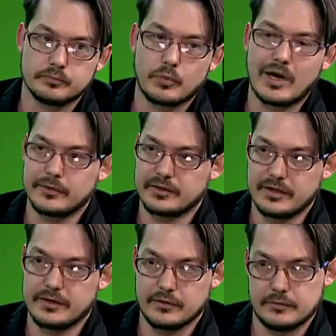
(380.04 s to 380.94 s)
private
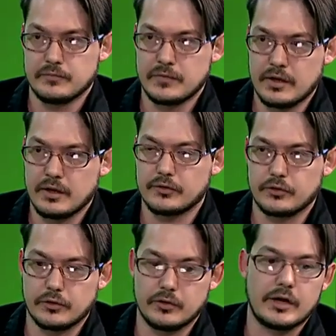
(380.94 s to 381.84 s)
data.
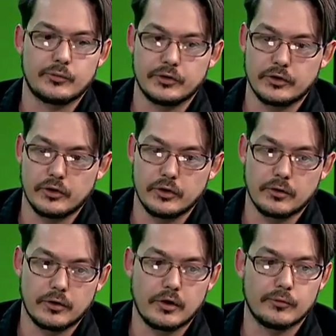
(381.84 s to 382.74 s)
So as we know, a
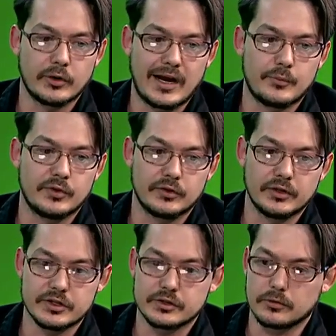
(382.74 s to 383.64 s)
lot of what happens
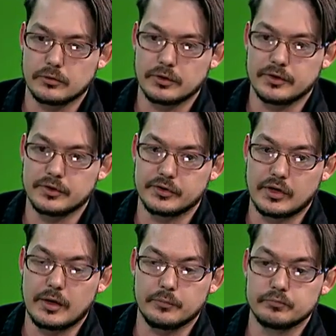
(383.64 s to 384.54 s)
in digital is
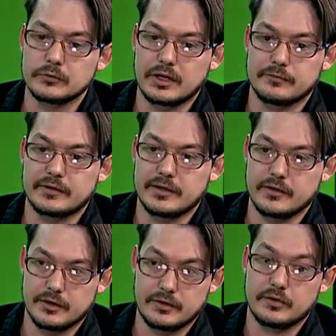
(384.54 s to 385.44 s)
kind of
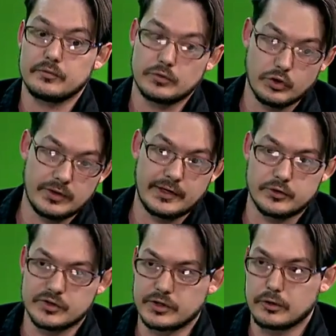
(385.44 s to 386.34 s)
data that you
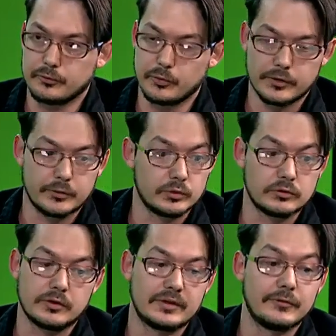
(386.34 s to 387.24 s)
collect yourself. We're
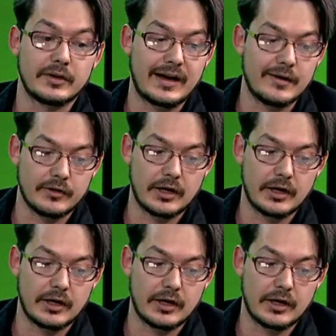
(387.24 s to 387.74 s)
never going to have an